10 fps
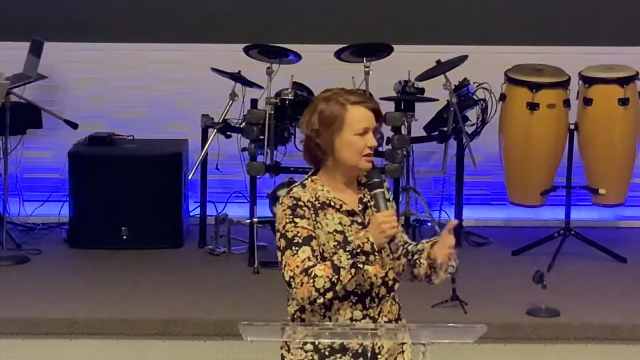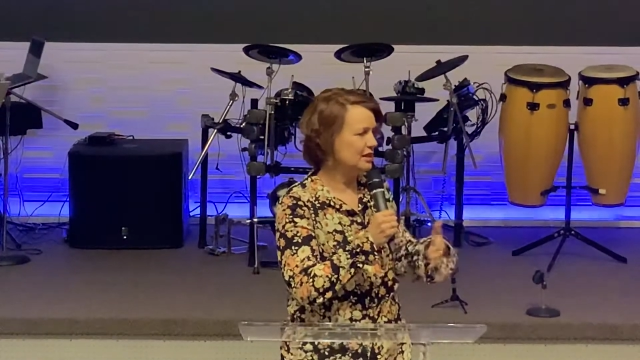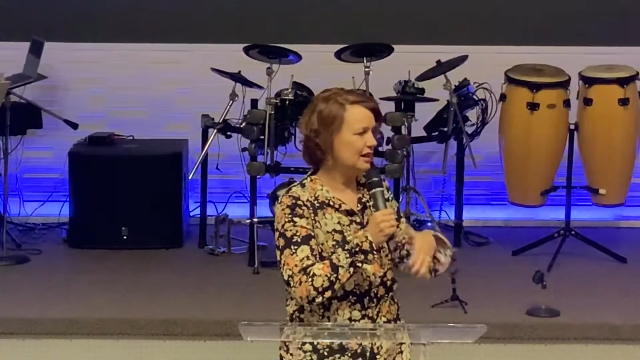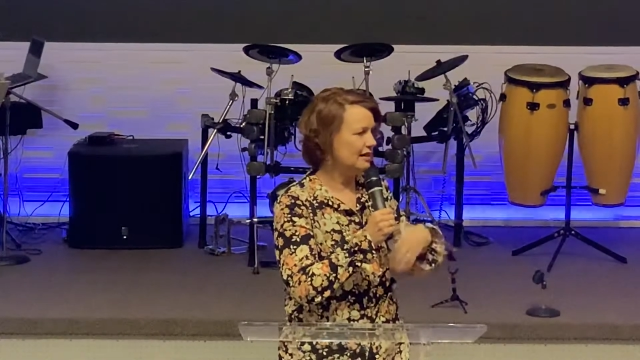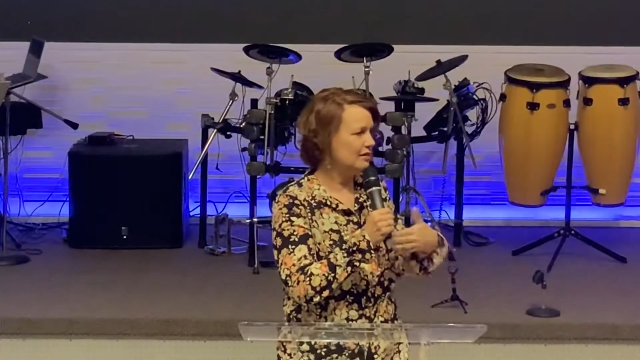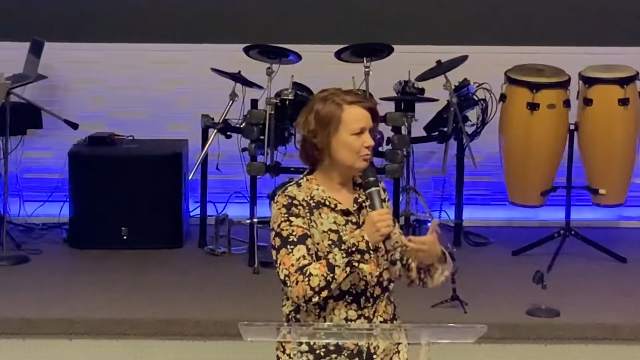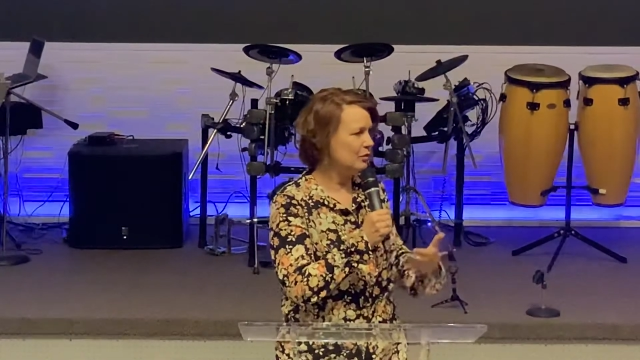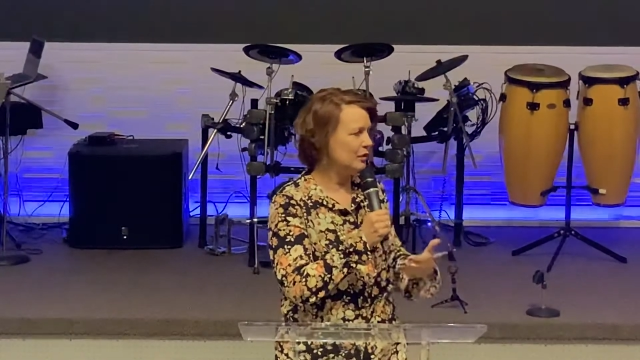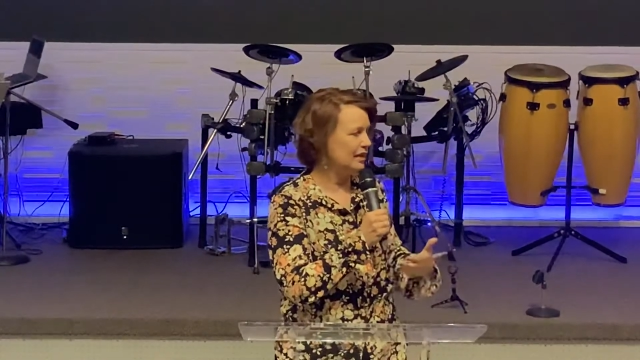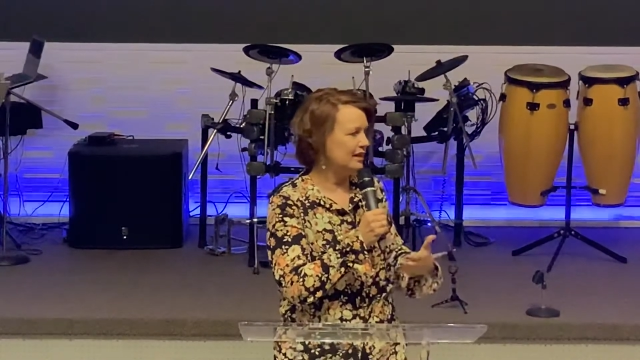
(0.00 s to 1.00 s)
kind of the
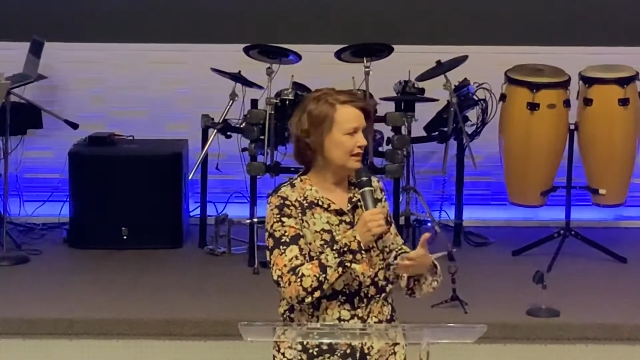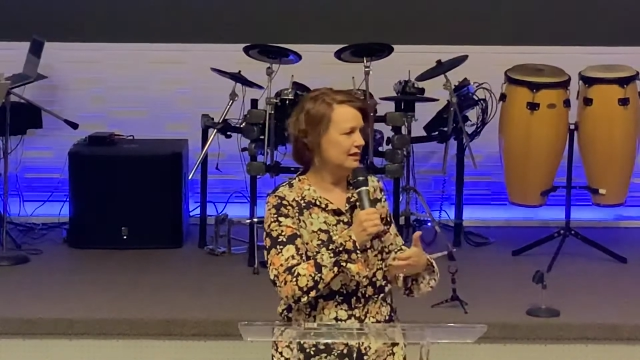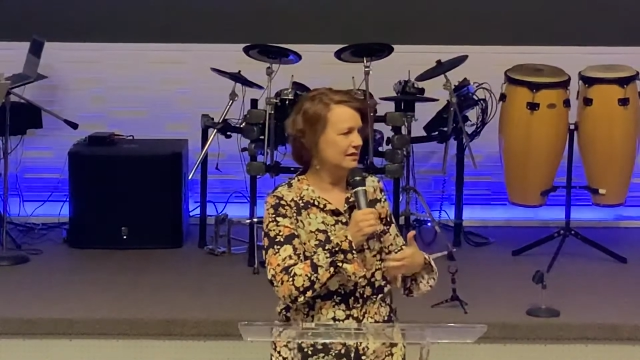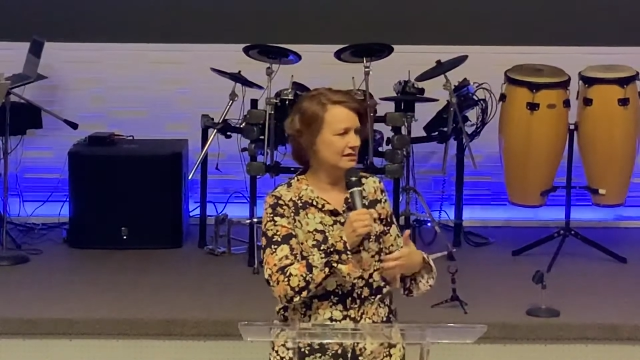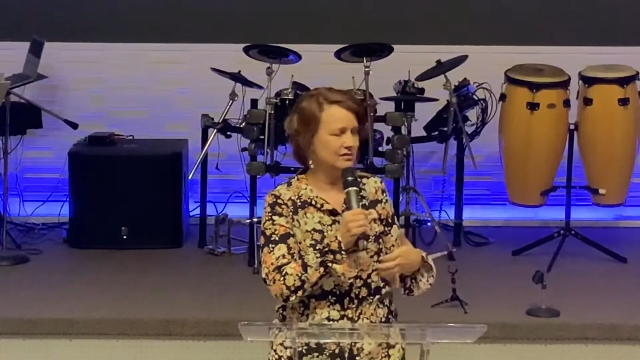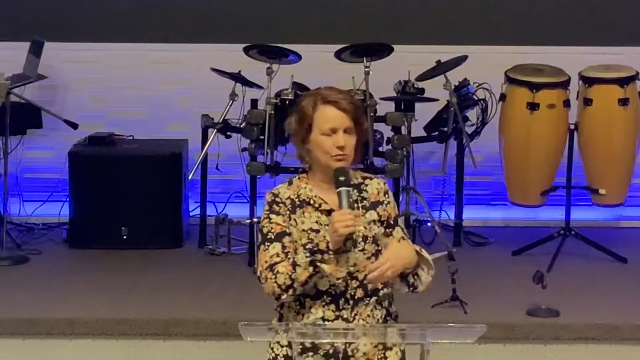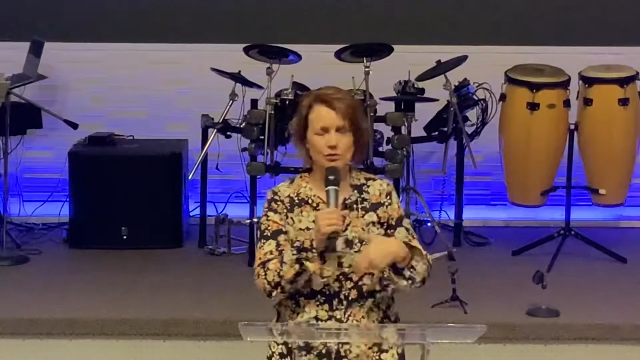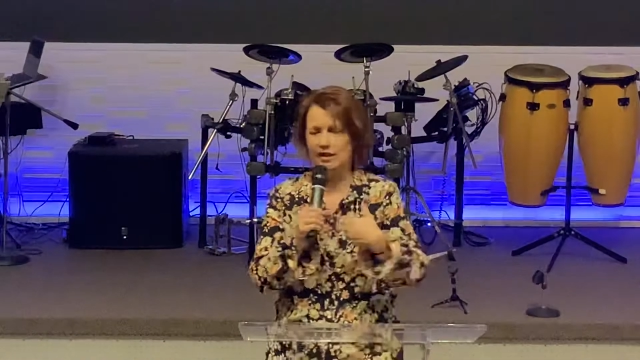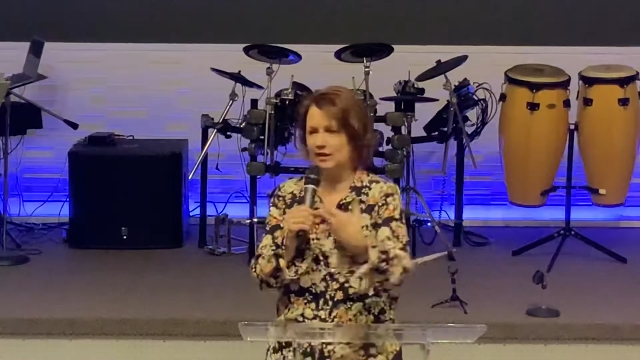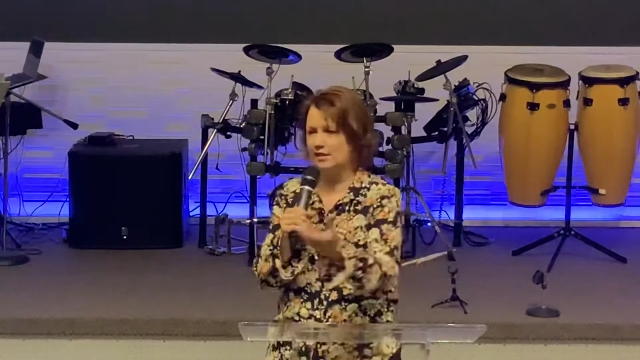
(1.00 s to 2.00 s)
point is,
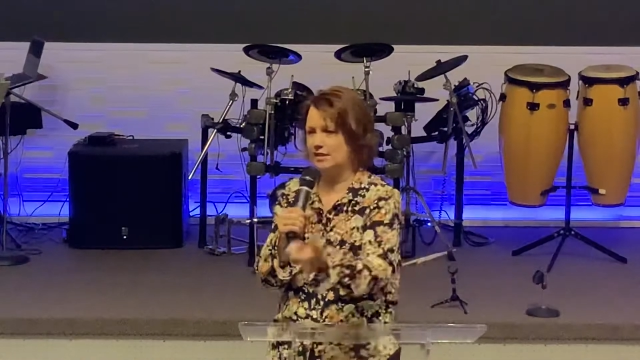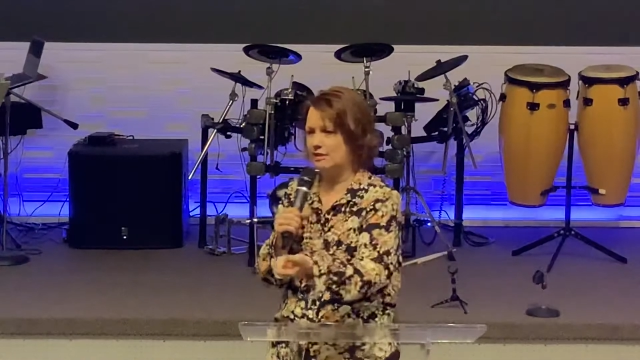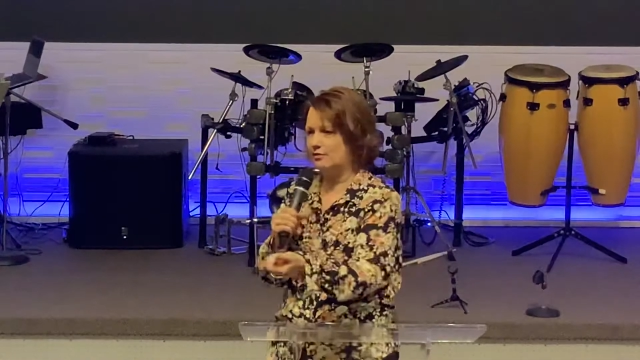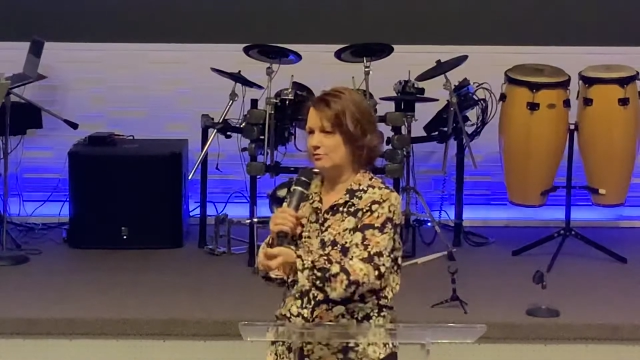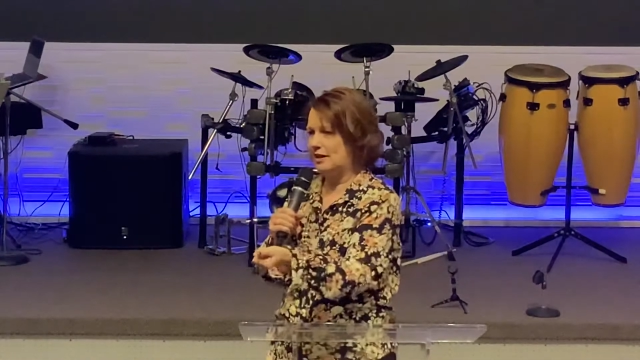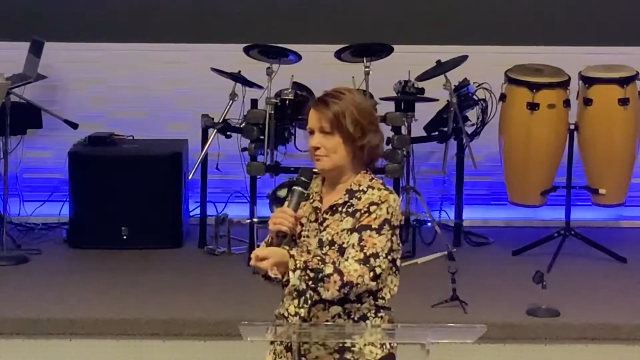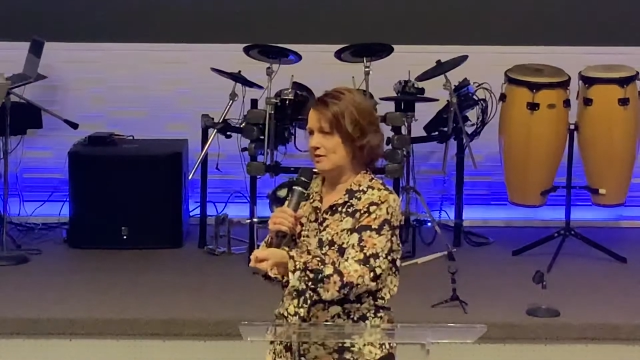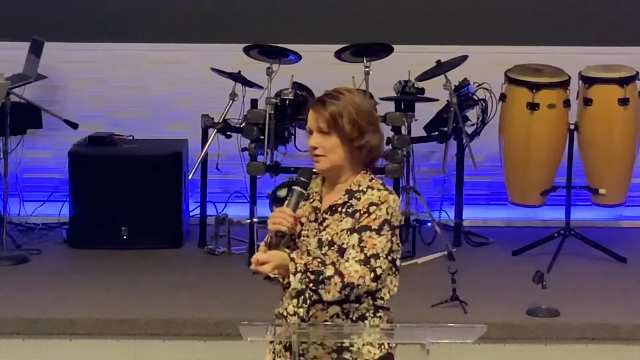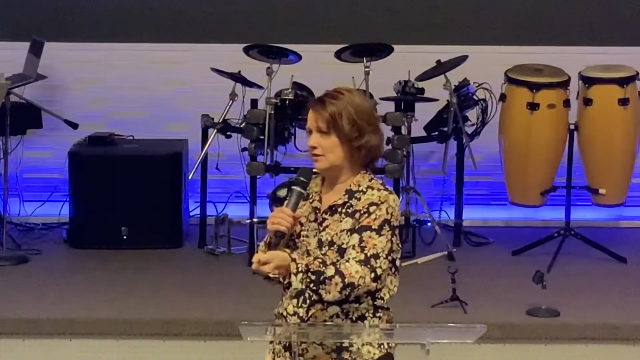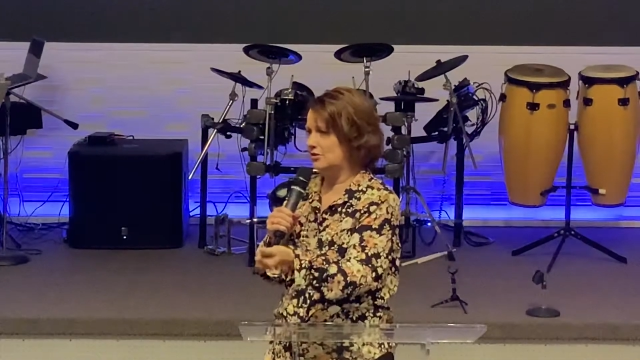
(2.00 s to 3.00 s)
what can I take from that
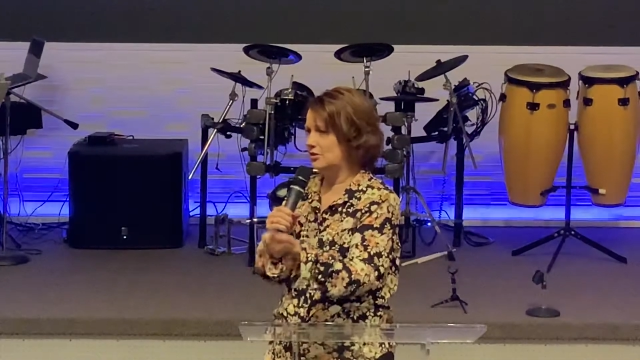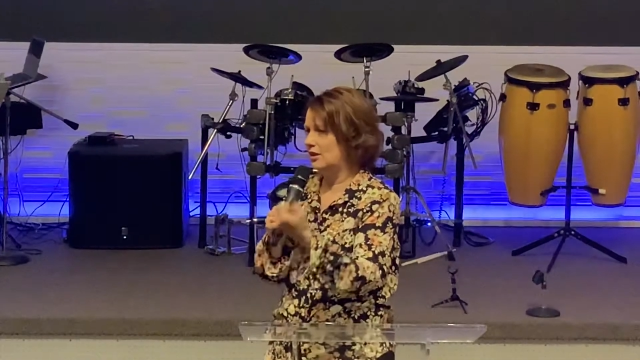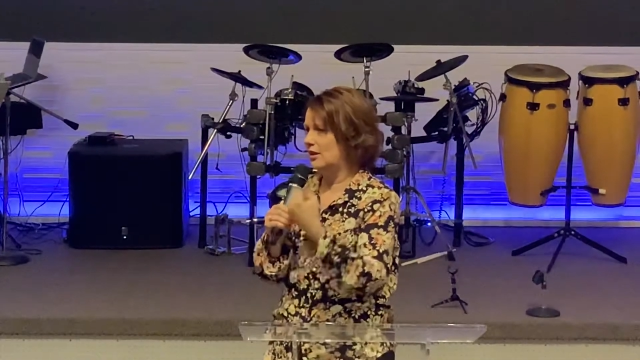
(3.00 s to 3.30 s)
message